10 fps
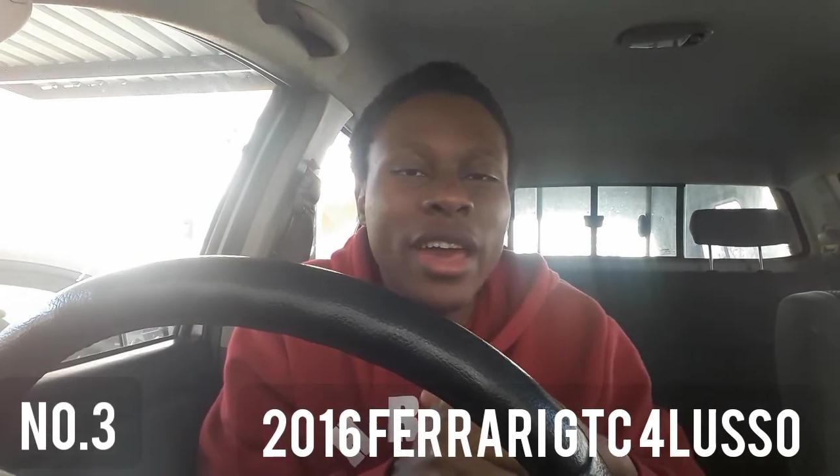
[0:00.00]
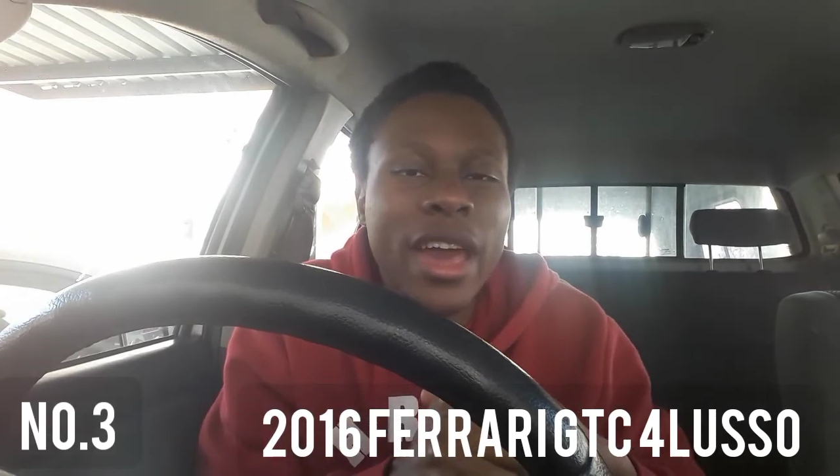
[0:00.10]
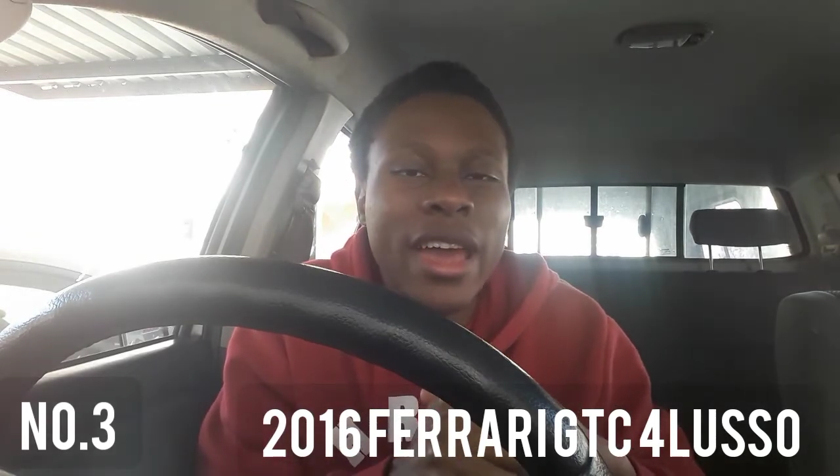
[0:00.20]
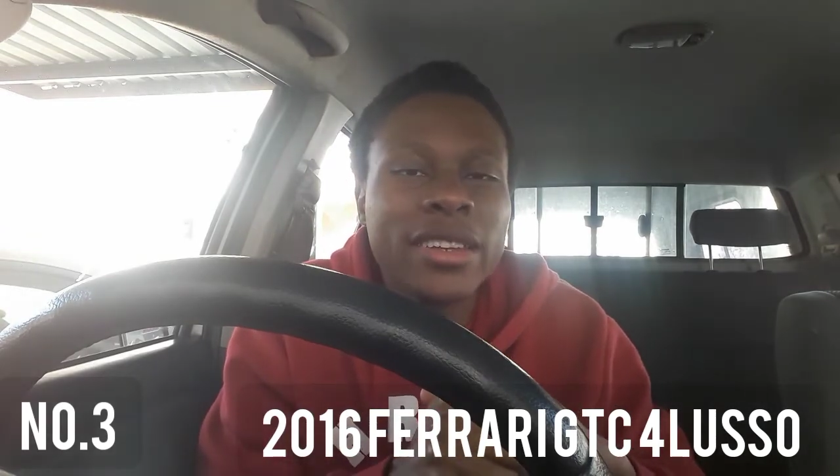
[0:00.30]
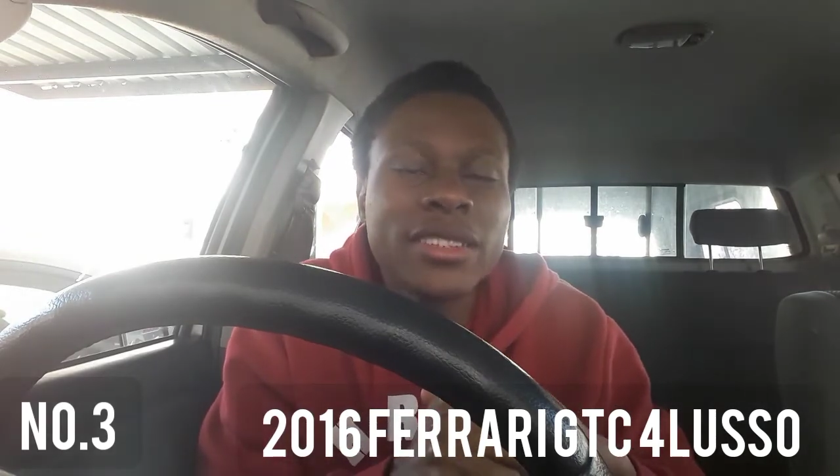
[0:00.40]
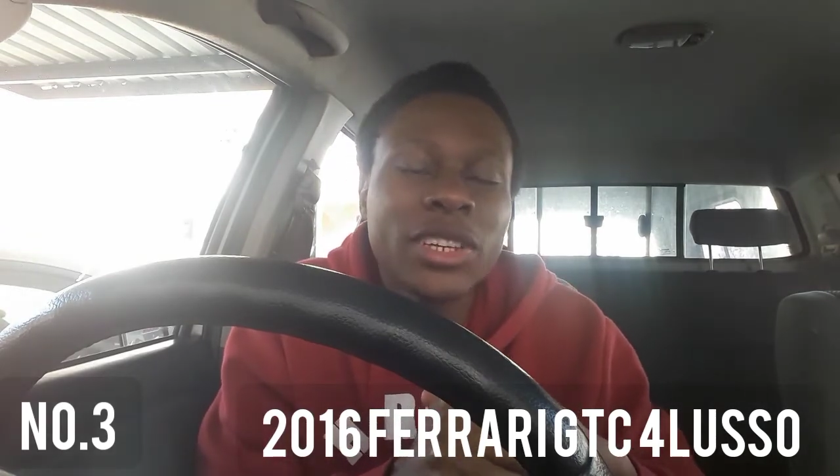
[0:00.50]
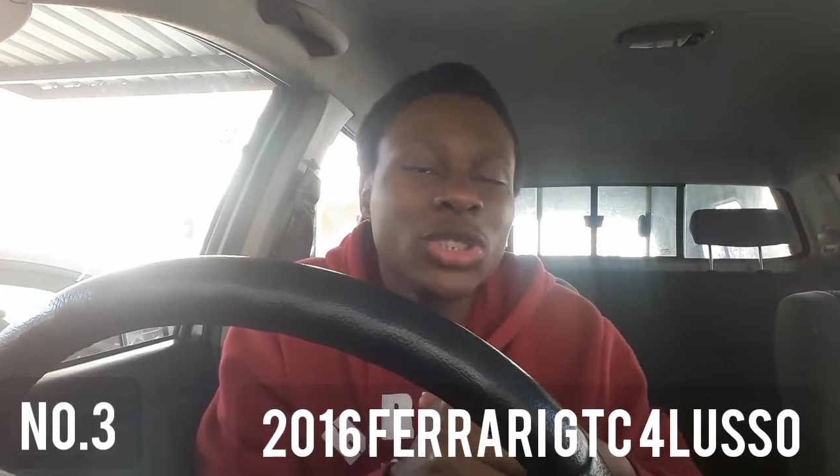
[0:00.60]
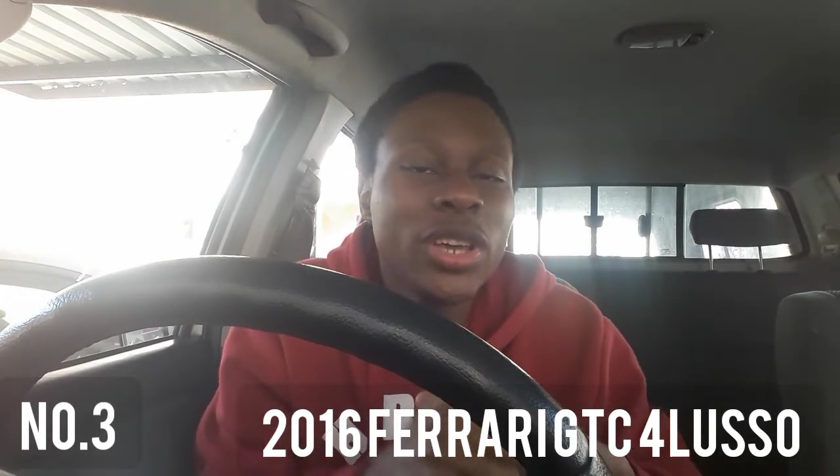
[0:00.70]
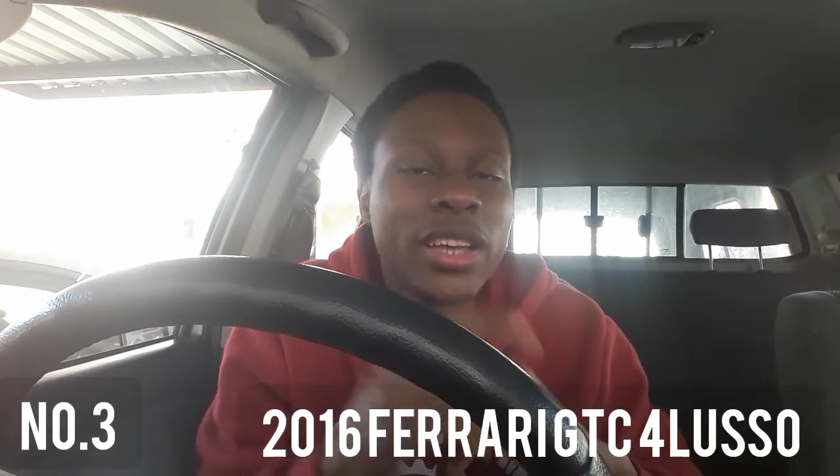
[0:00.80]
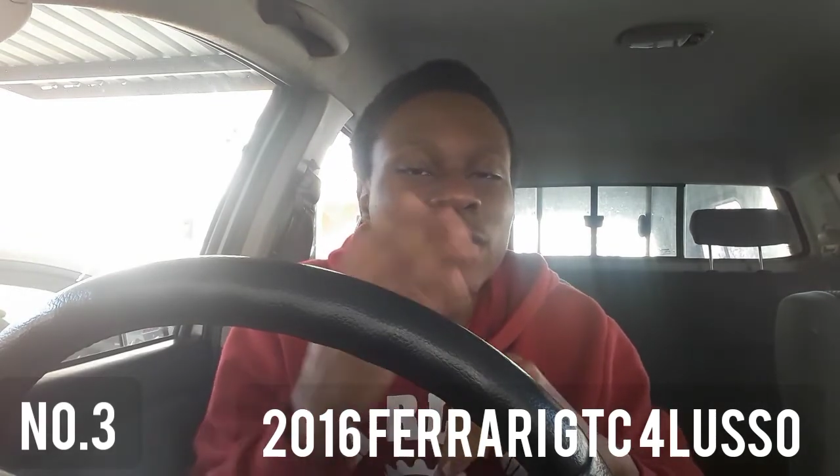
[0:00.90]
and it
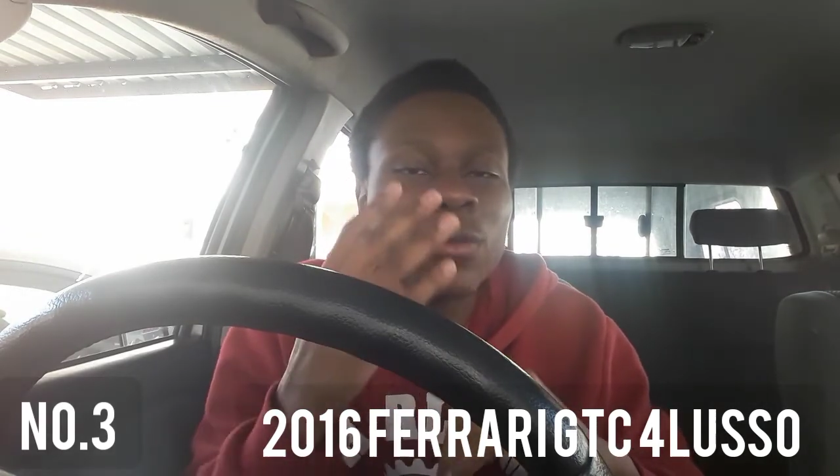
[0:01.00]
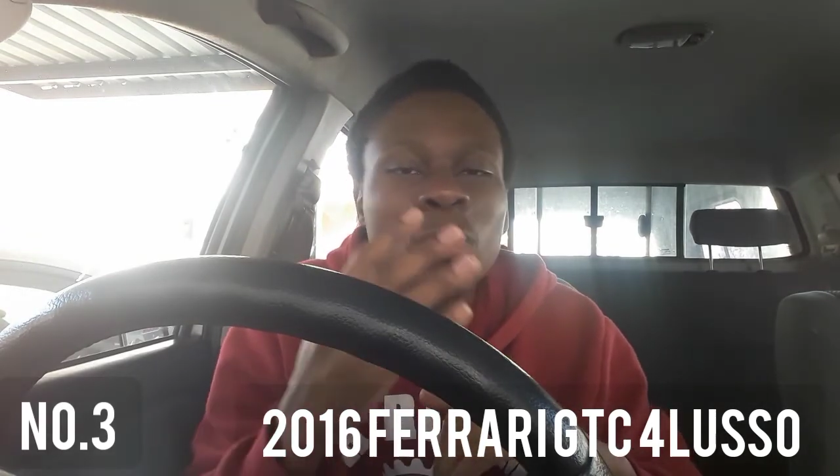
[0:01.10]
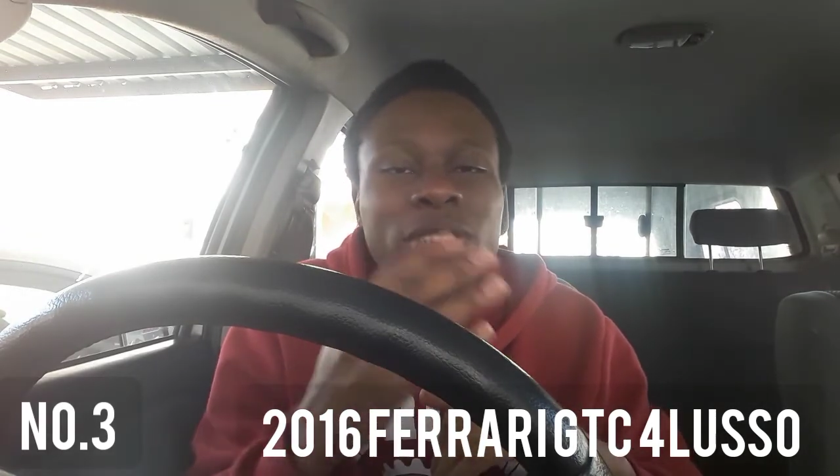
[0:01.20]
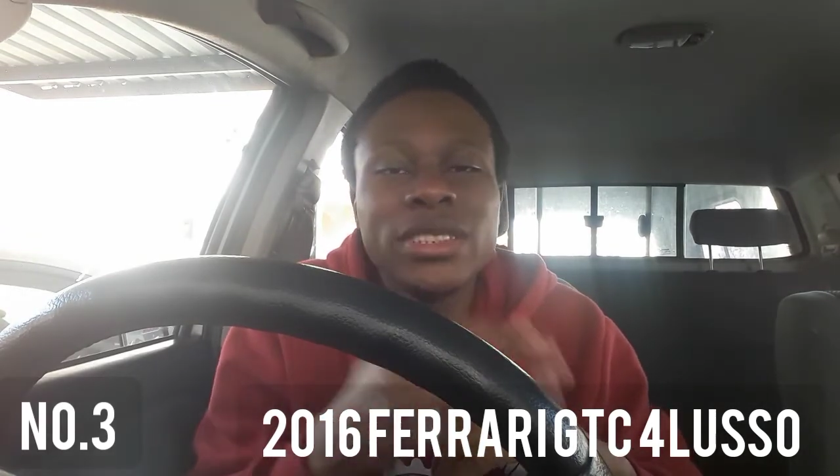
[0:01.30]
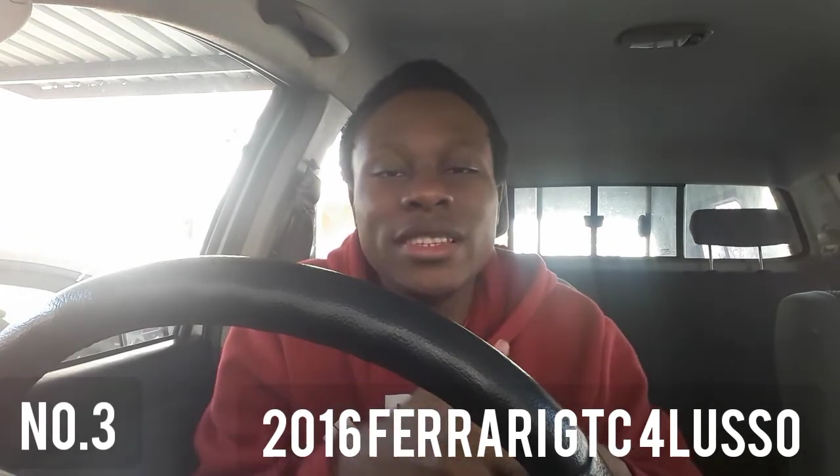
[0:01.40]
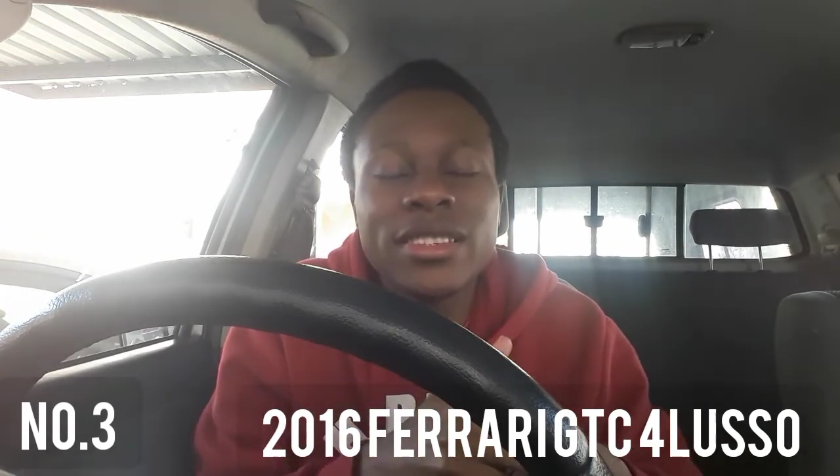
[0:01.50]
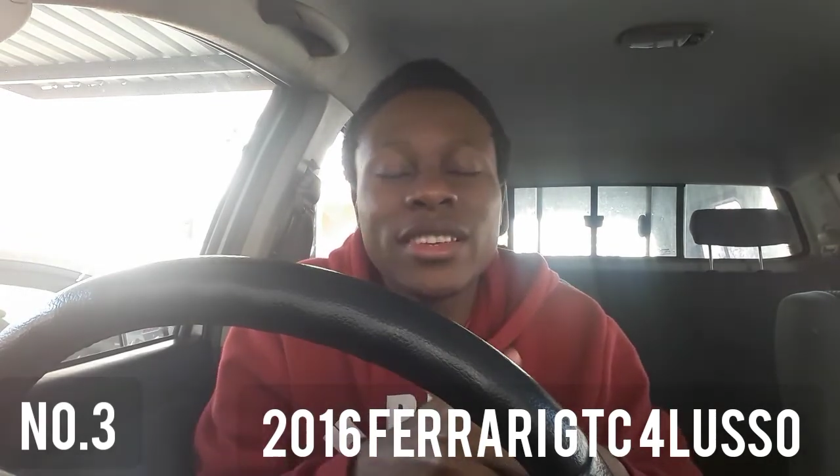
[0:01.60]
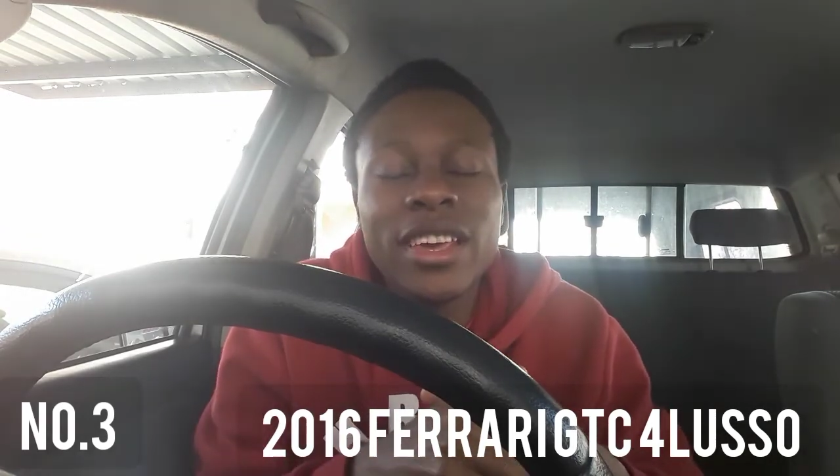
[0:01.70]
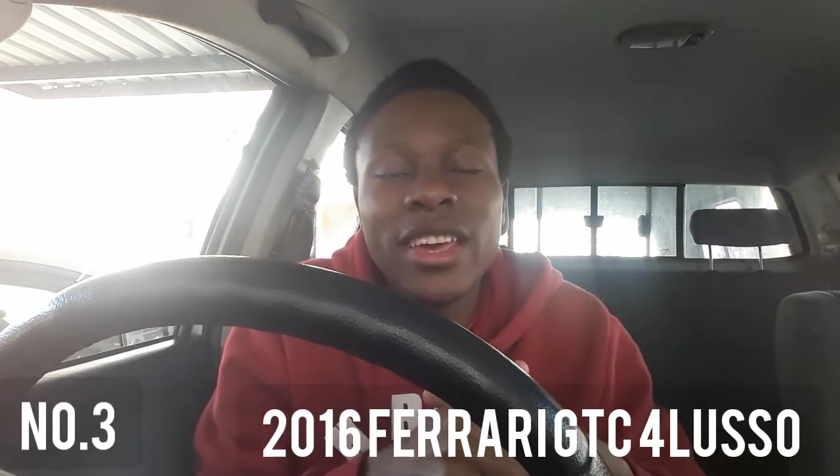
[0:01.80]
actually has 4 seats.